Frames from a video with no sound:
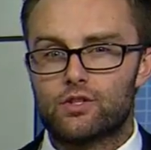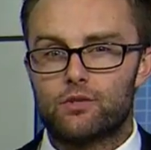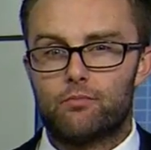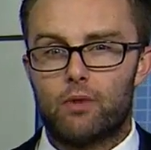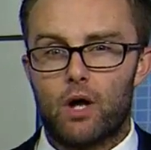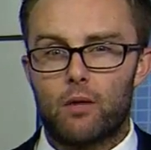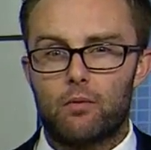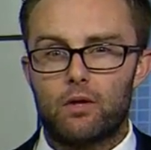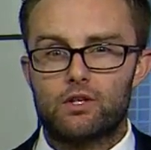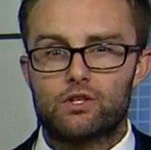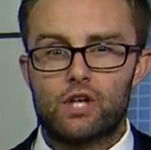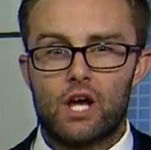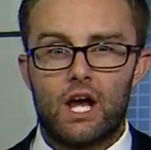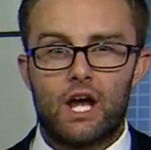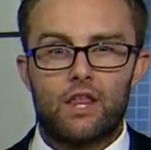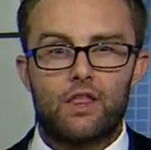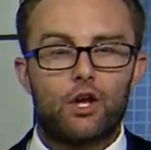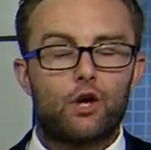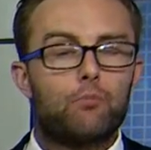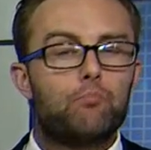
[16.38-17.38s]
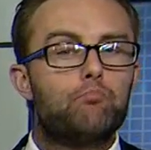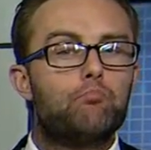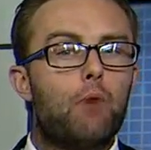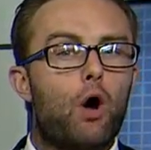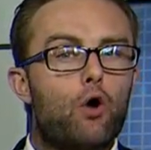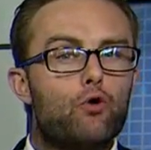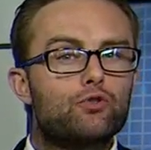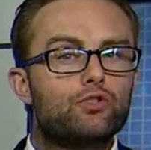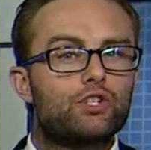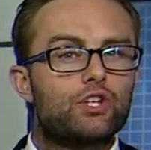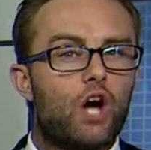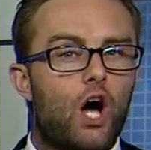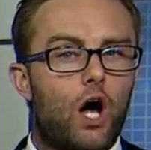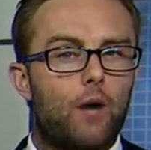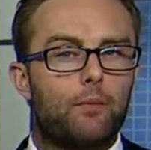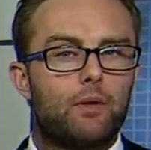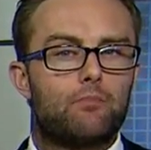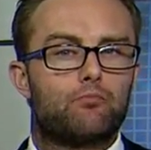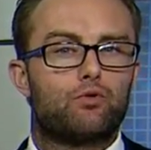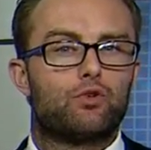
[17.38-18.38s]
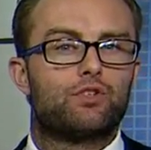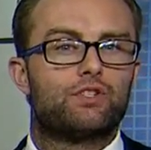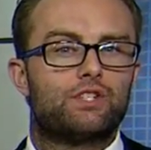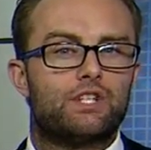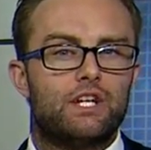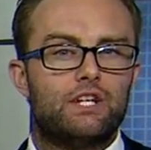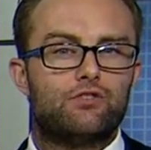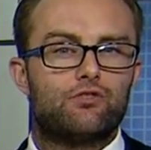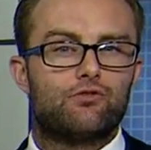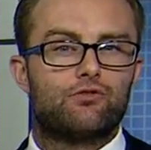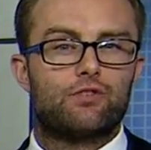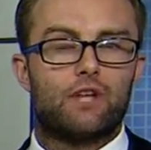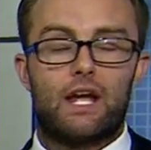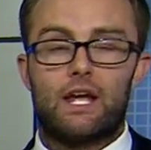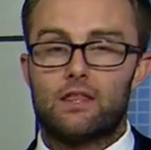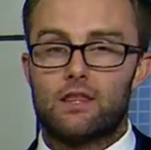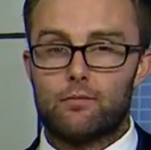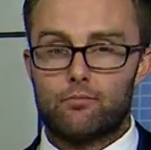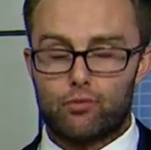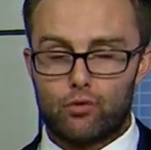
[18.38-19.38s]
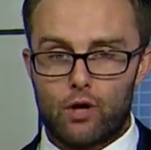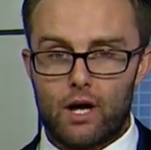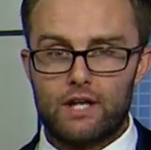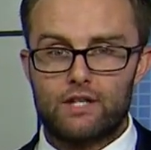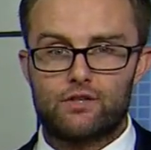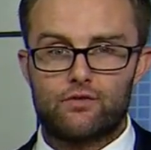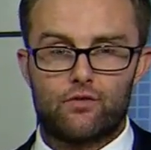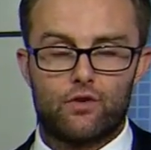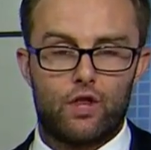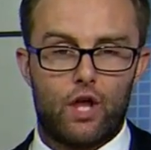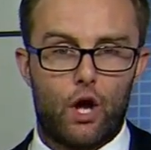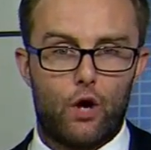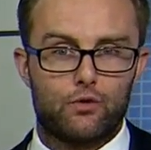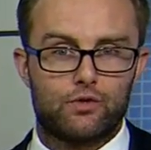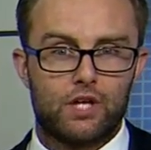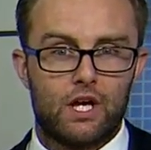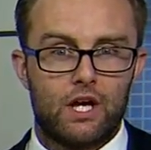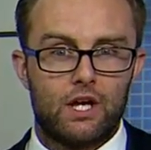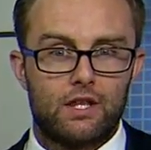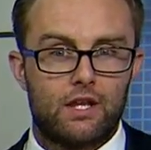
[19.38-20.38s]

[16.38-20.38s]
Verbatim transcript: to publish their most common procedures and the price for those.